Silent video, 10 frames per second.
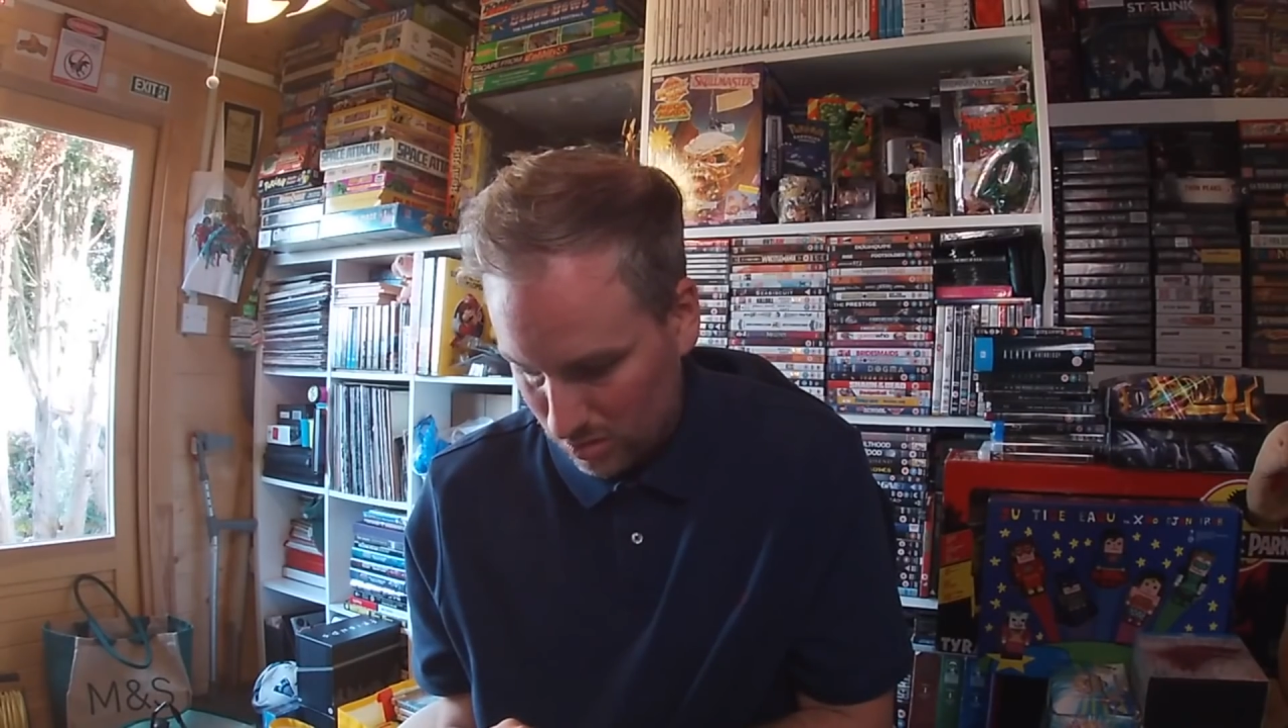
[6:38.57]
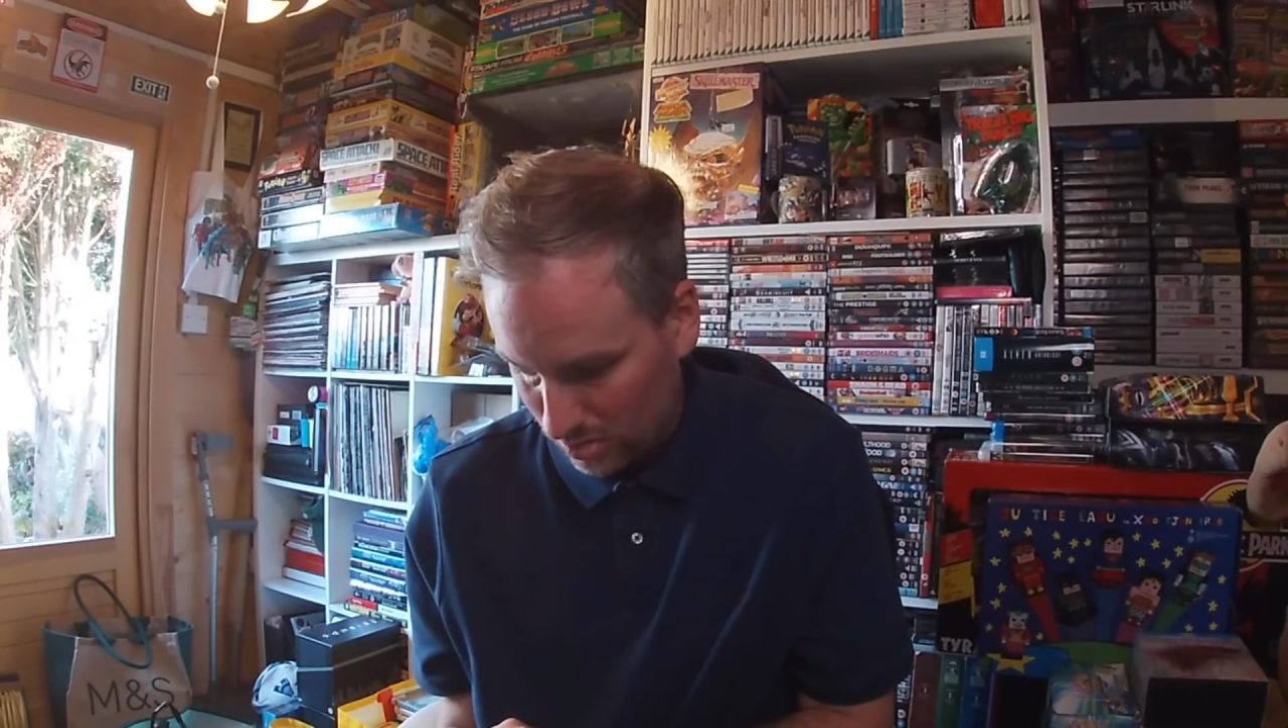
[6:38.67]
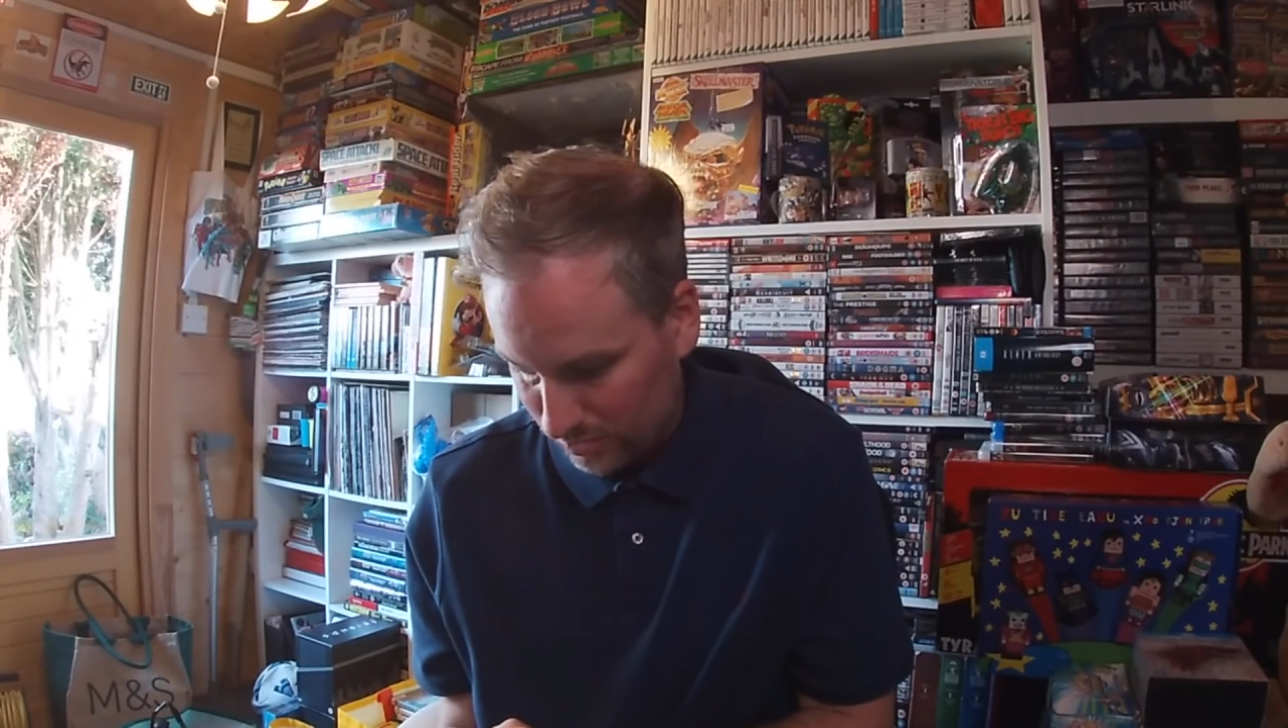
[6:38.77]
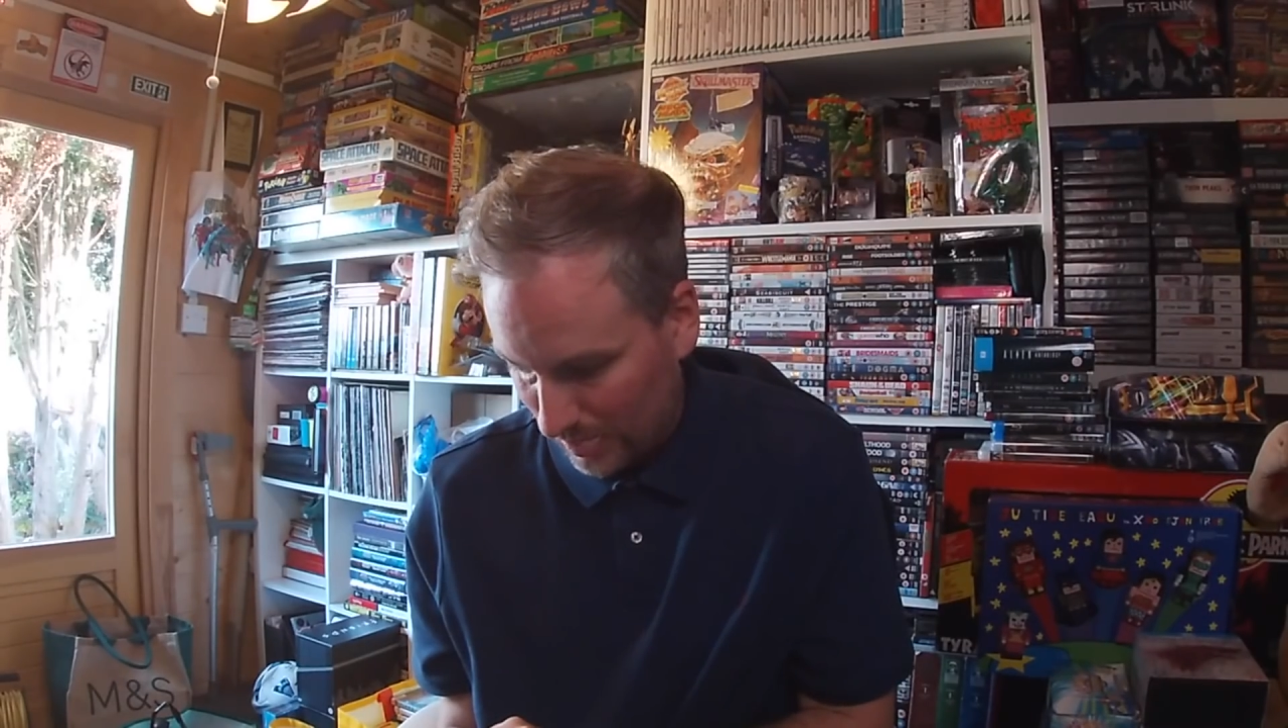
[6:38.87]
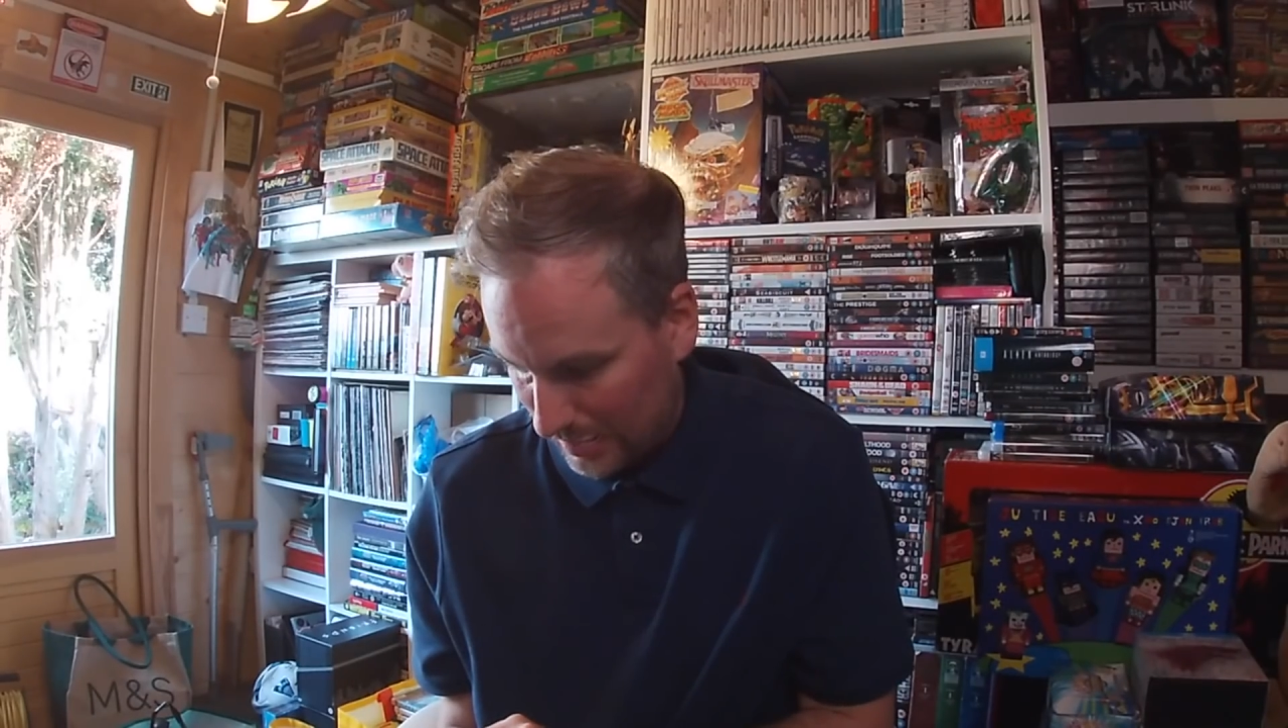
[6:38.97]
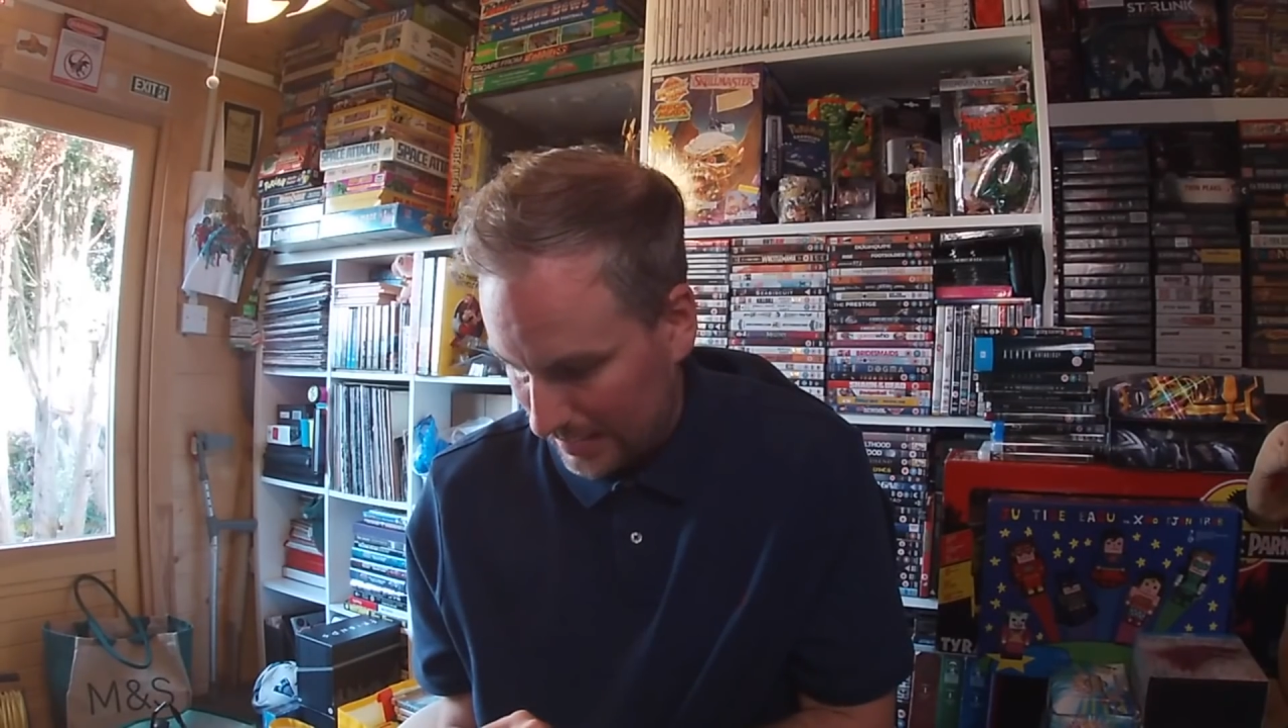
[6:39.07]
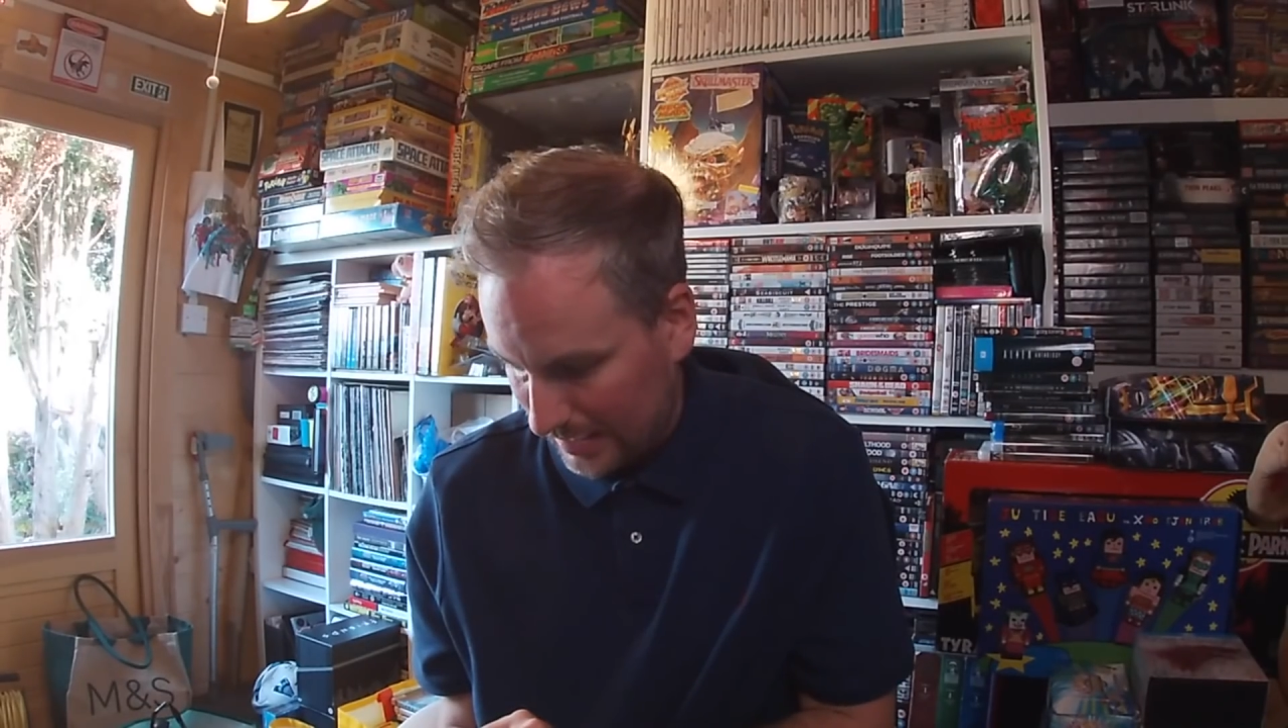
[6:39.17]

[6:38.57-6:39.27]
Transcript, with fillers: Lost Valley,